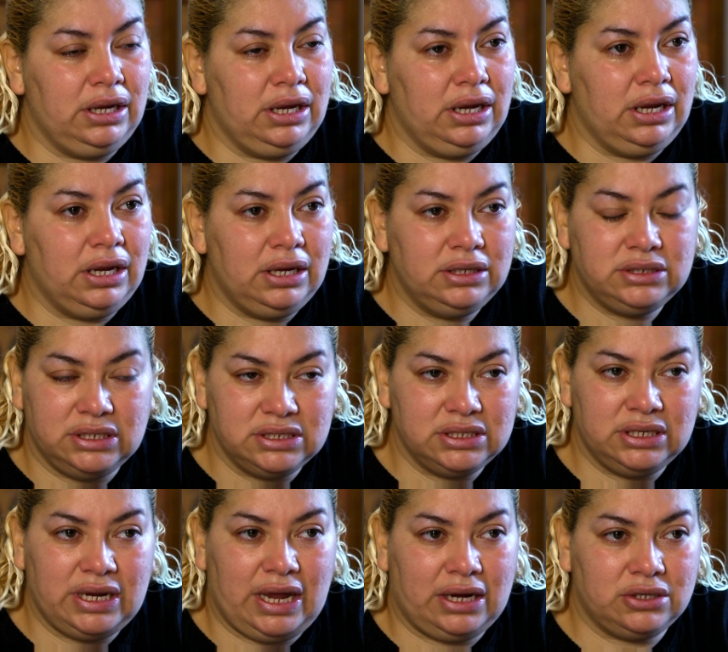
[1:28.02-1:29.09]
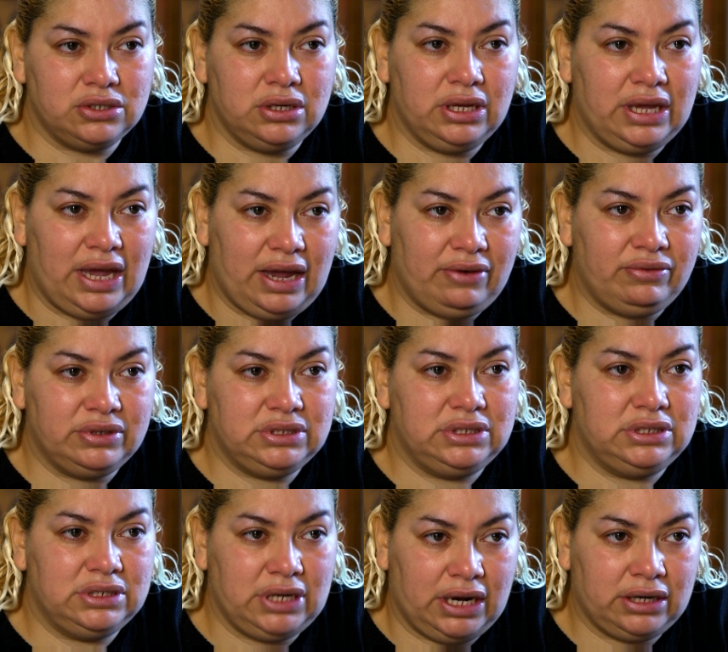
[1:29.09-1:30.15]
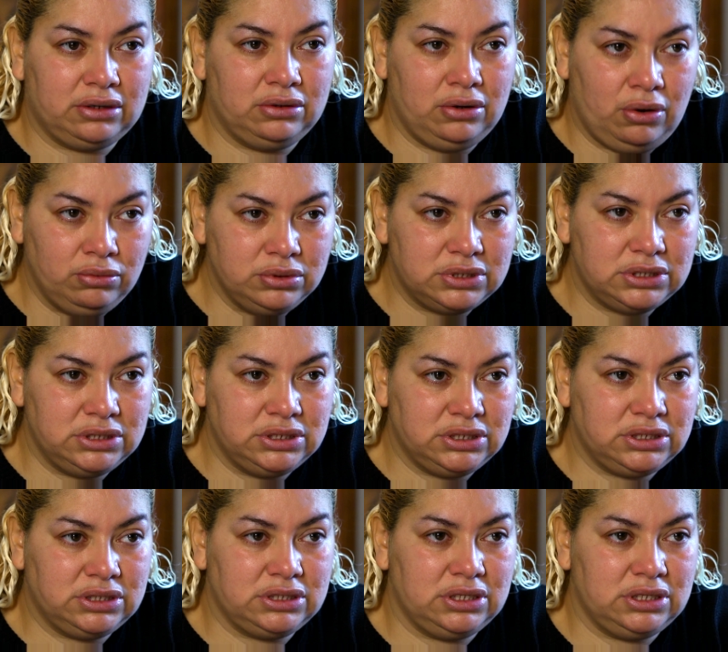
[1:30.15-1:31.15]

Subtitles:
He doesn't actually have a diagnosis